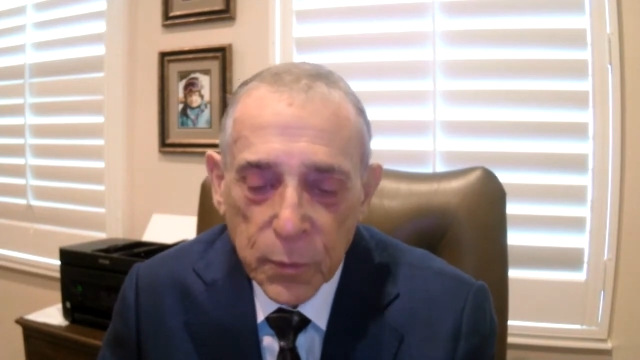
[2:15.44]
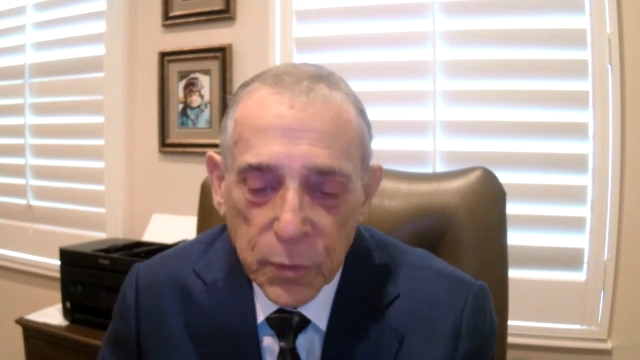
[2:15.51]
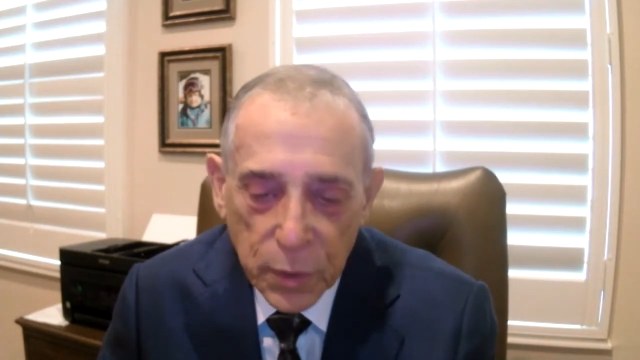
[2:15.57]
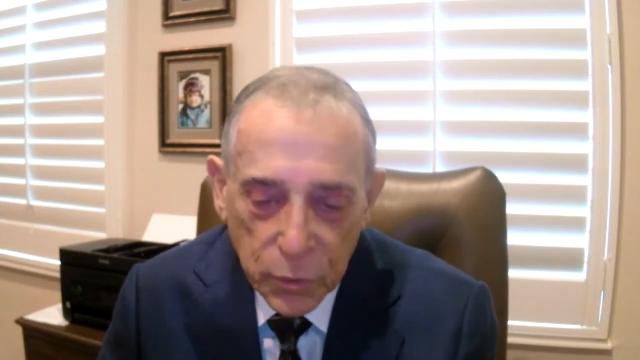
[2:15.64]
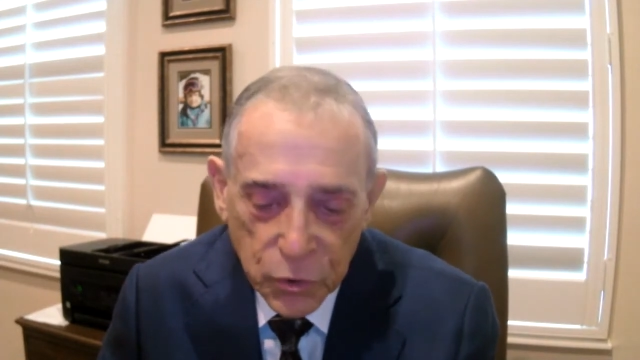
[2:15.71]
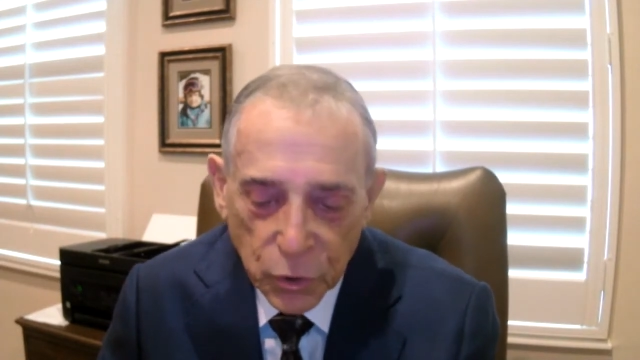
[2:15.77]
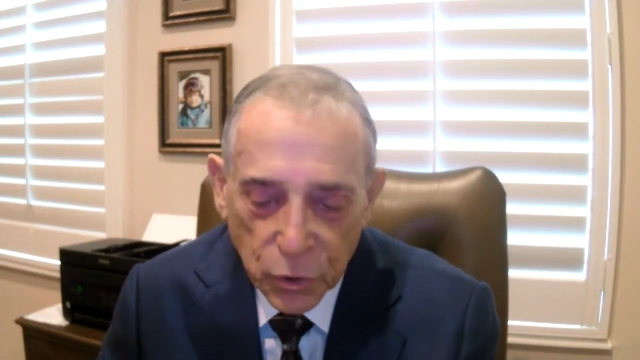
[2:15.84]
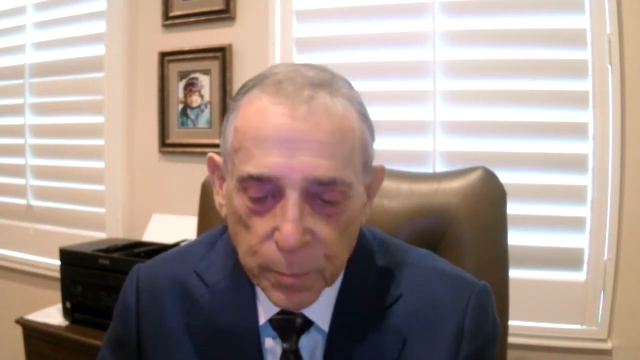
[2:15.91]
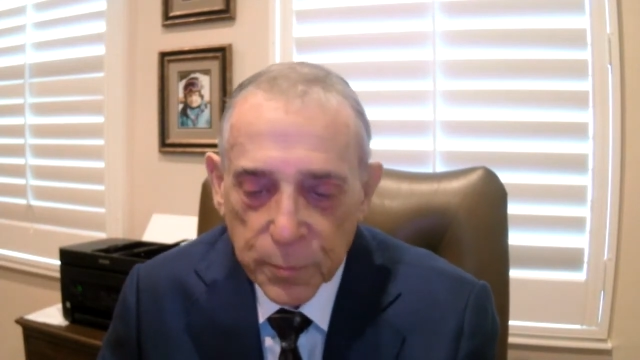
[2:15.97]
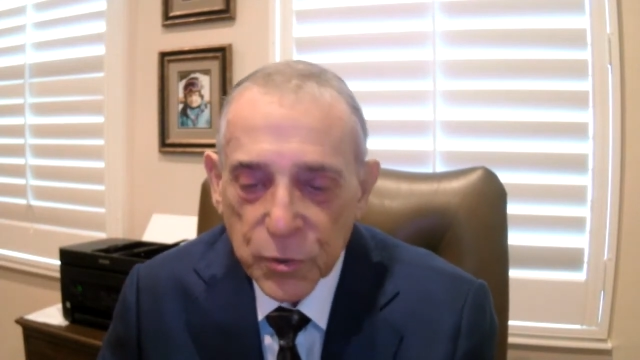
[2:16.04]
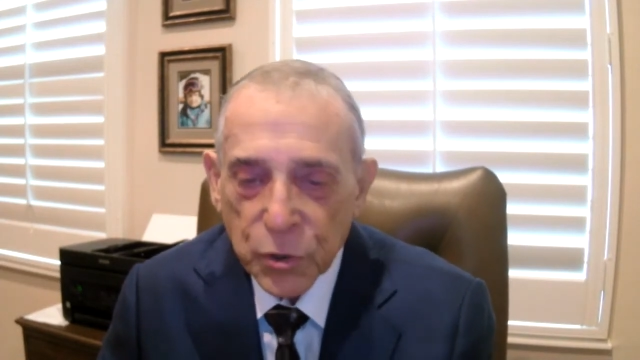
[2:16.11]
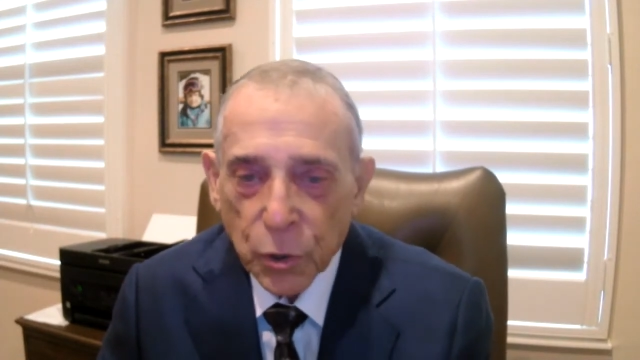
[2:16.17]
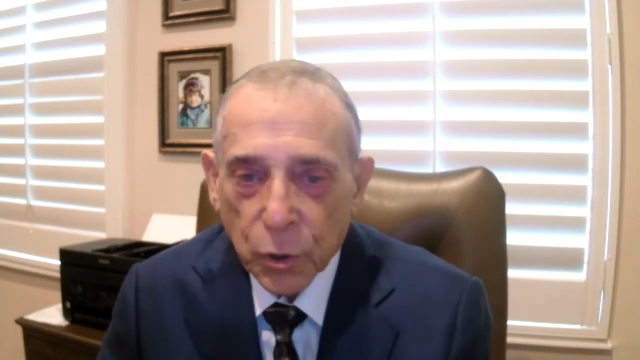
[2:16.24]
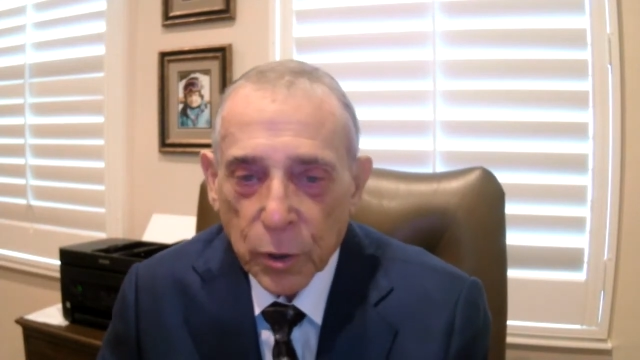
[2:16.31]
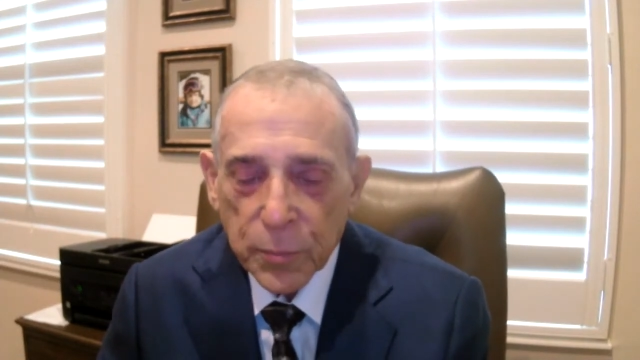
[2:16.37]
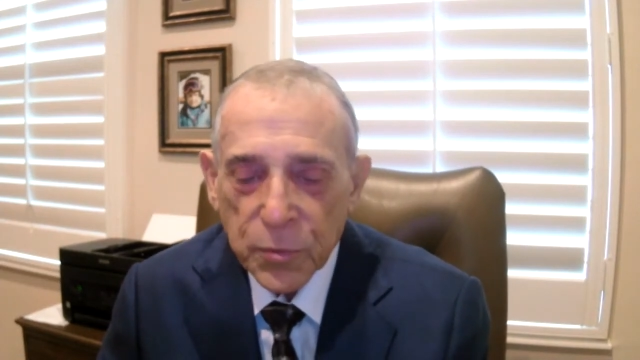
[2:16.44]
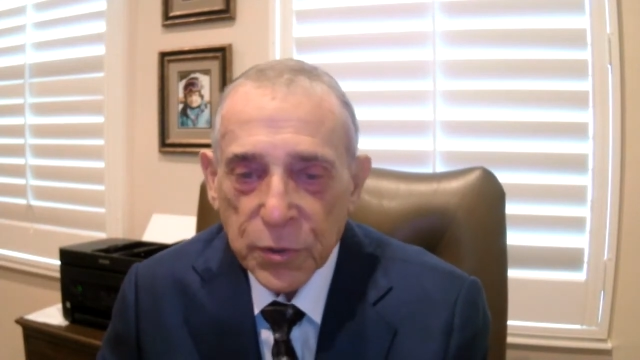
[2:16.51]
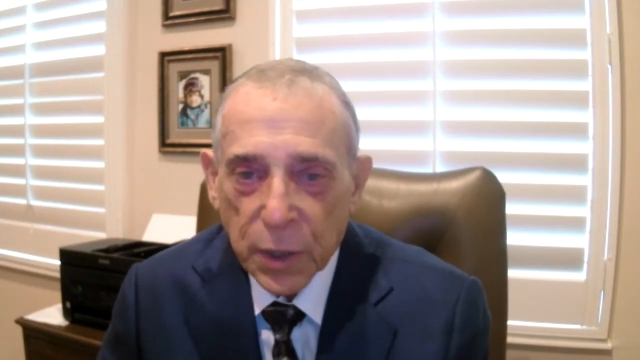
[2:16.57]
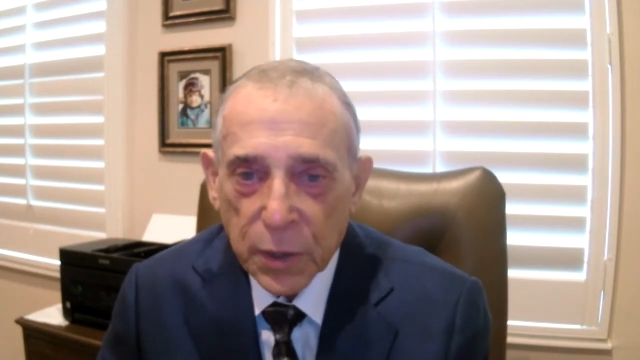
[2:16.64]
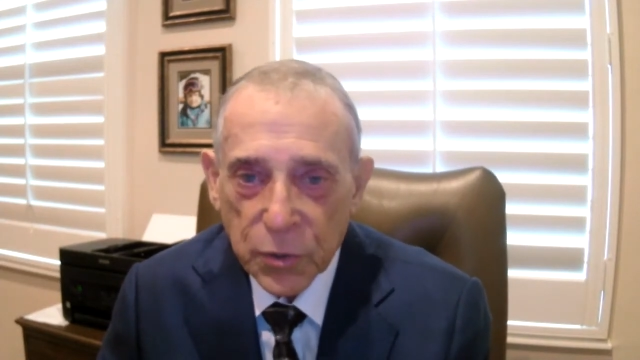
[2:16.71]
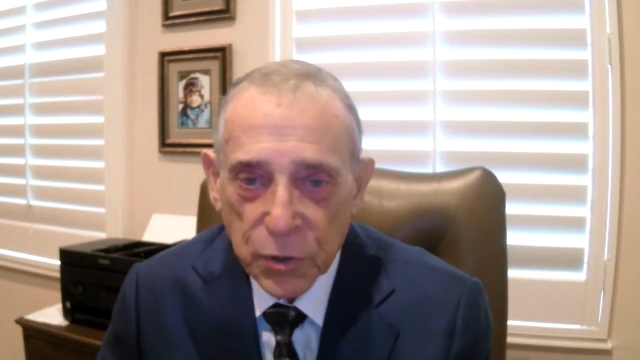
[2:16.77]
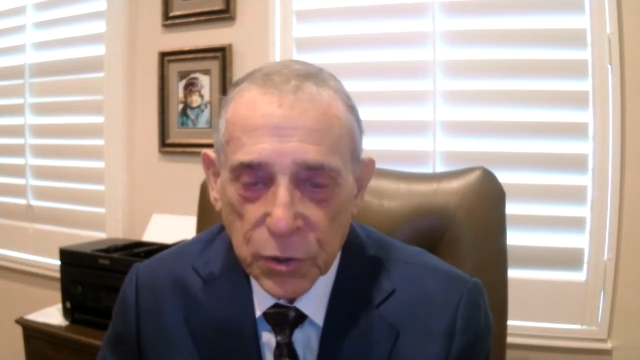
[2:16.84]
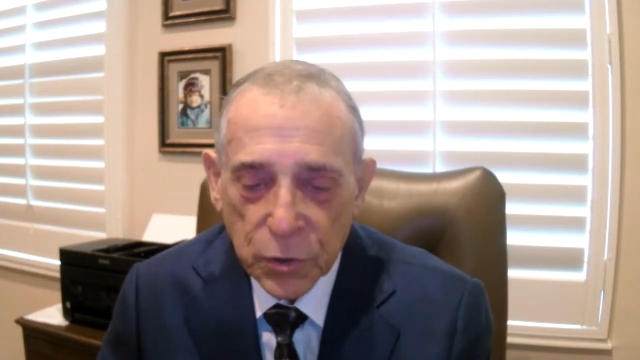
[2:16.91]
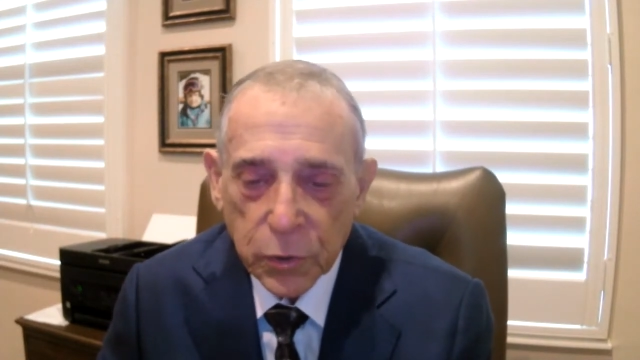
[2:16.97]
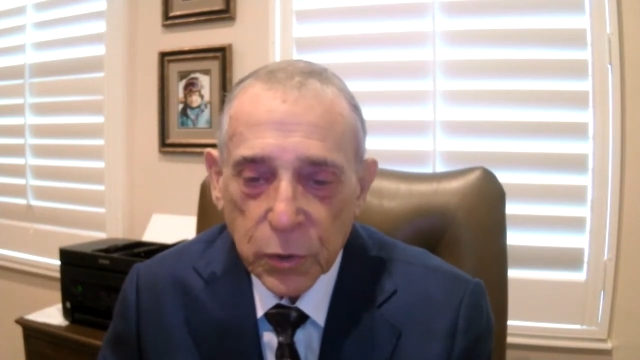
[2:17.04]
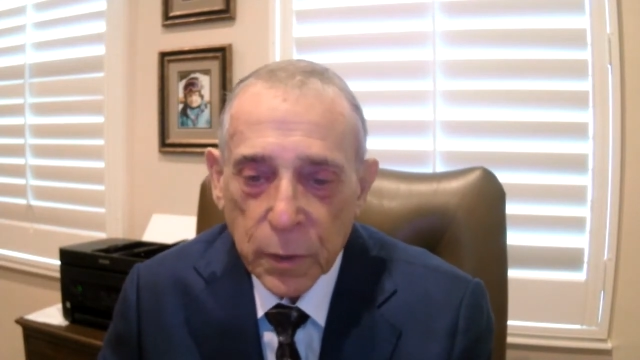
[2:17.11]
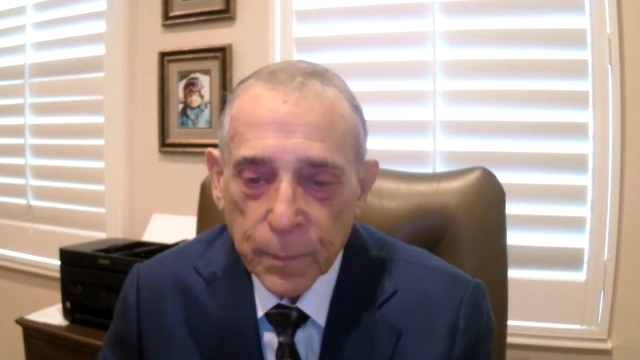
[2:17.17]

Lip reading: certain circumstances,